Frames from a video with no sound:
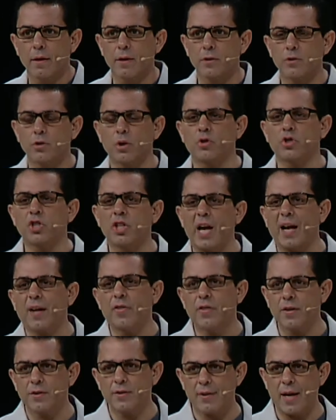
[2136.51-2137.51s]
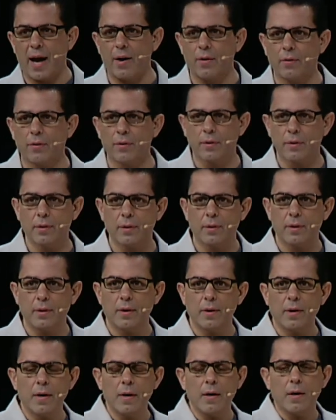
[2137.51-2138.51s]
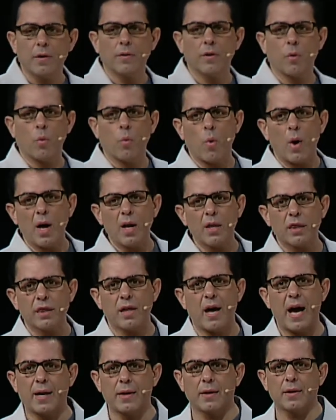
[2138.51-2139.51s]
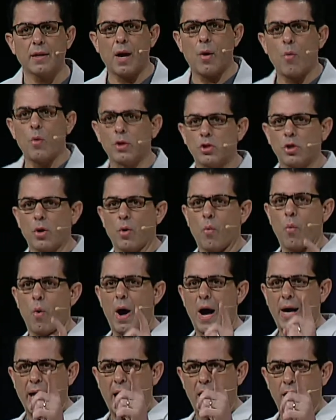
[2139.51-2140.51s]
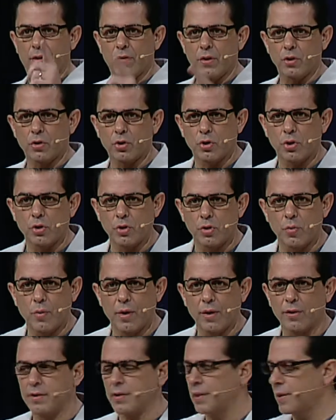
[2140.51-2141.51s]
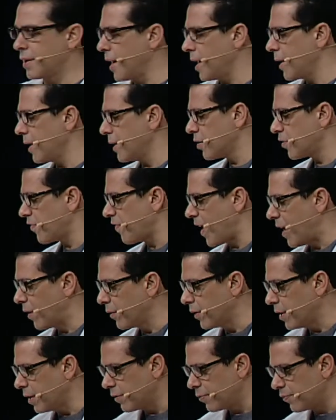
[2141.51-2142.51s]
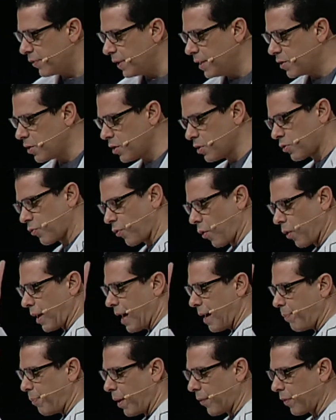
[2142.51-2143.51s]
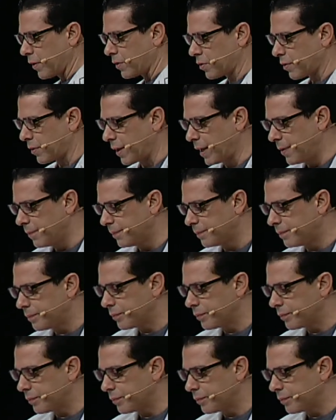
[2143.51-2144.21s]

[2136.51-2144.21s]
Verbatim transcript: So check this out. The one thought that I want you to walk out of this church with today is found in Ephesians 4 up on the screen.